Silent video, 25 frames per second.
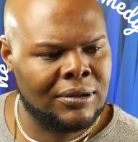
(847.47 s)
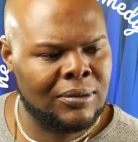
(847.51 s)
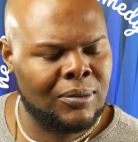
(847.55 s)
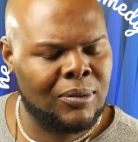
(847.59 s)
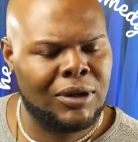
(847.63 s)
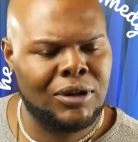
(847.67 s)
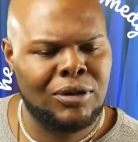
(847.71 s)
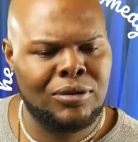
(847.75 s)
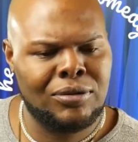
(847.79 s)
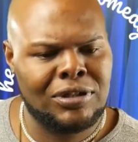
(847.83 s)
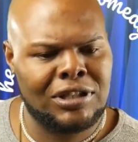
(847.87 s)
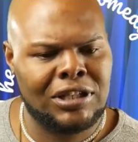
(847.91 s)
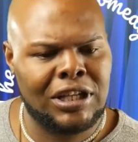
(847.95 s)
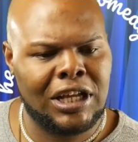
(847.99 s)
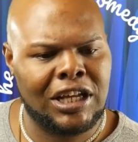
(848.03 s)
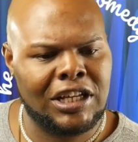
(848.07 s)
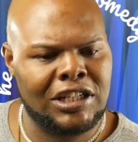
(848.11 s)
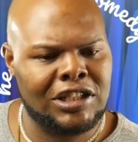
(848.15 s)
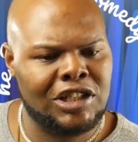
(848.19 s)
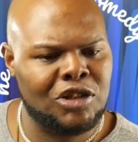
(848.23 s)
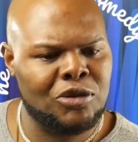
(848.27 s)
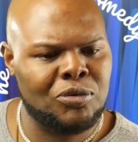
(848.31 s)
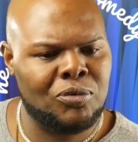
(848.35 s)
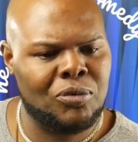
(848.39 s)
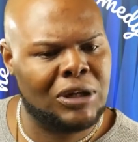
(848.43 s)
when you
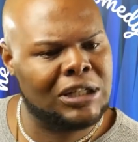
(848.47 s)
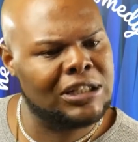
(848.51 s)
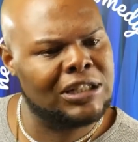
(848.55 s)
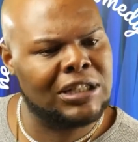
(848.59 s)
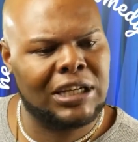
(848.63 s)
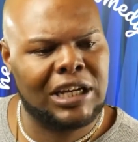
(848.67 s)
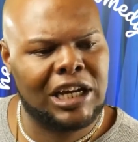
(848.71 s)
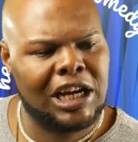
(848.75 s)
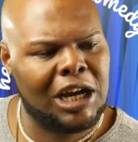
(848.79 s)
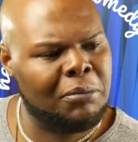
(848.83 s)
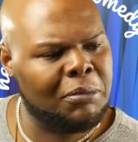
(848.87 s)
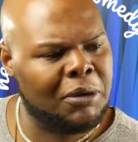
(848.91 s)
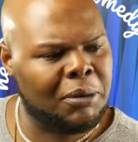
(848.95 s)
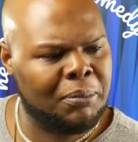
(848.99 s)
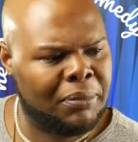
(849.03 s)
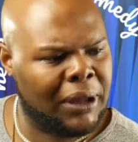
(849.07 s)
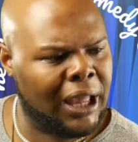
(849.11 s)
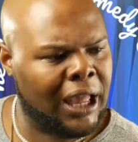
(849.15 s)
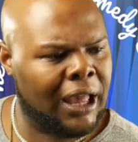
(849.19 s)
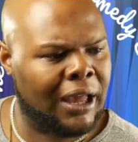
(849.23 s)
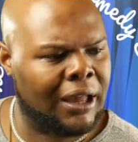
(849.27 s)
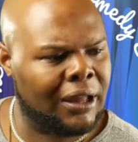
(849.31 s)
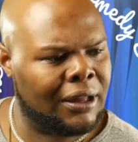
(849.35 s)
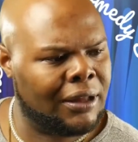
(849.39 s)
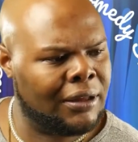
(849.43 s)
said you wasn't coming
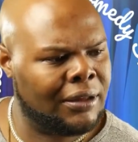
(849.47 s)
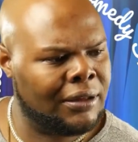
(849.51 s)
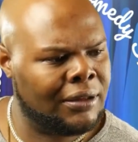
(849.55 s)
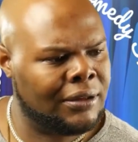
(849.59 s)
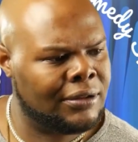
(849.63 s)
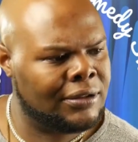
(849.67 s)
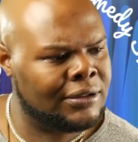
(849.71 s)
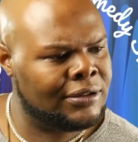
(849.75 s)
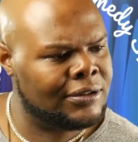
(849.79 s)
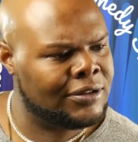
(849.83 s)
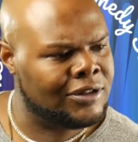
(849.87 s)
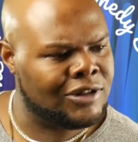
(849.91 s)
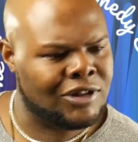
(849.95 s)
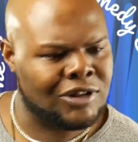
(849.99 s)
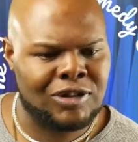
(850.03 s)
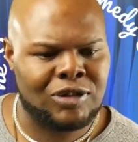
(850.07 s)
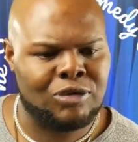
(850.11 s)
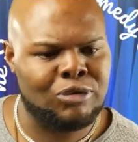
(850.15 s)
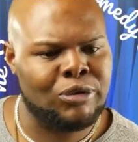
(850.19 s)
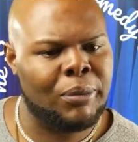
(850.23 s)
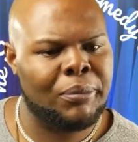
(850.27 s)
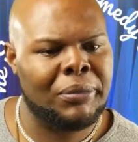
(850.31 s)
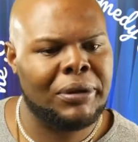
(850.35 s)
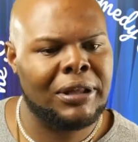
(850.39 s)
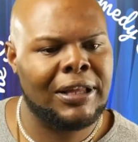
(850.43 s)
back to
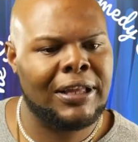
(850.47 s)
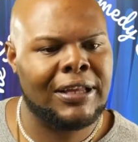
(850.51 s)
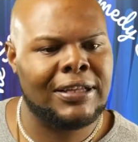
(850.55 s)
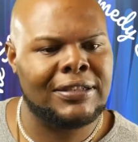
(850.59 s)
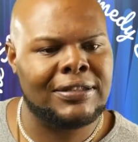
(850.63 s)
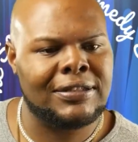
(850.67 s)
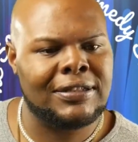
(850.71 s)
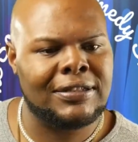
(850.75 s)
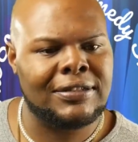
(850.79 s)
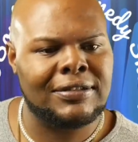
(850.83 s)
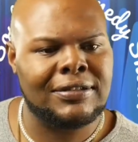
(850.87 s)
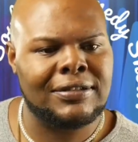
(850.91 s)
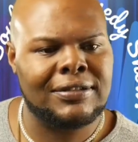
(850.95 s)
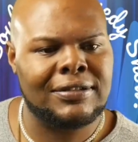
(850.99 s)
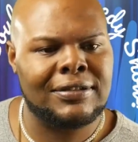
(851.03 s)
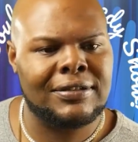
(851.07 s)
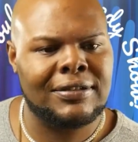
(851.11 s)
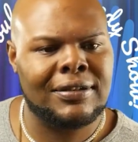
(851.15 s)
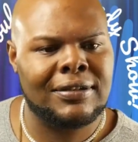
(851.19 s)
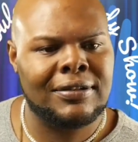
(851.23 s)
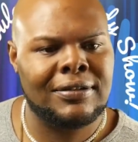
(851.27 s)
swimming lessons.